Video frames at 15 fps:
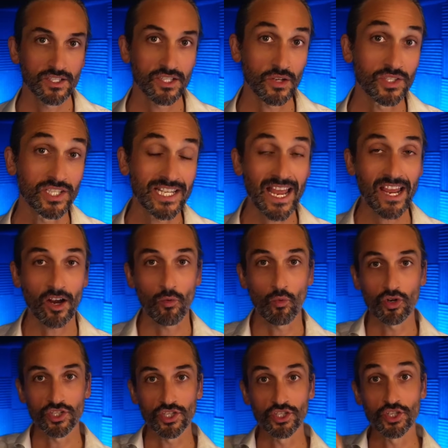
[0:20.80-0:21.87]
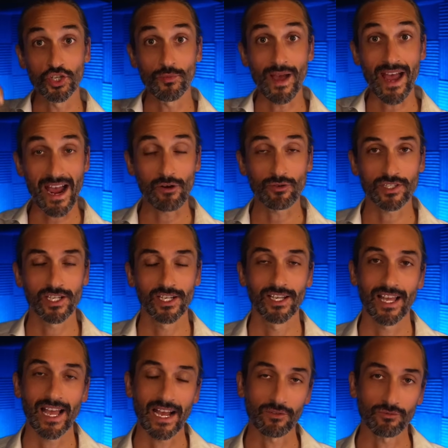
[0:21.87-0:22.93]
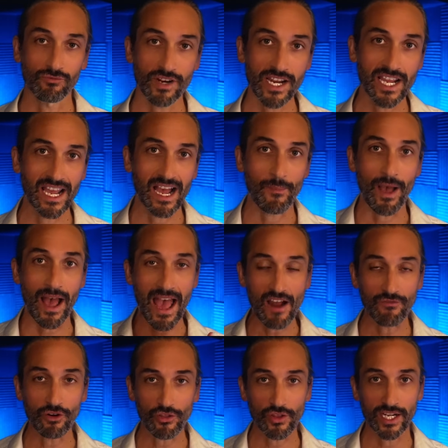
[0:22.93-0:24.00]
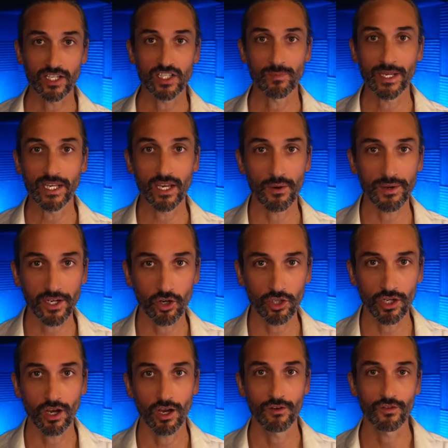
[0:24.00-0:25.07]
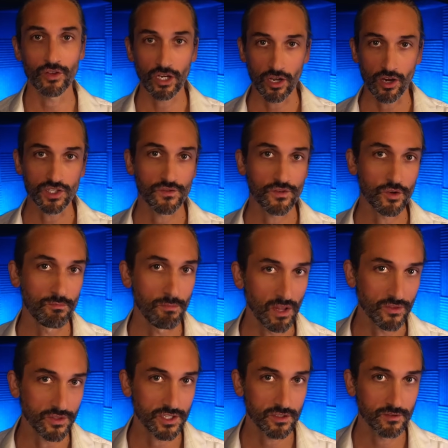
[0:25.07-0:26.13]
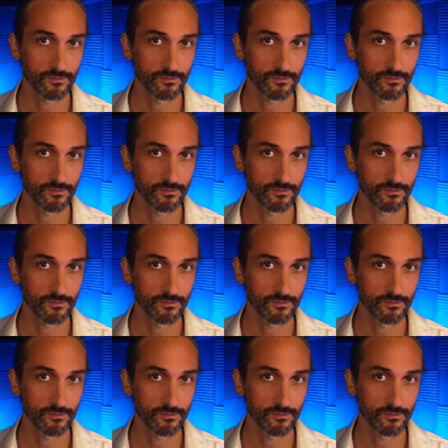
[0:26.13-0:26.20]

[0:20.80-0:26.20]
So today I want to zoom out and recap everything that's been going on over the last few months.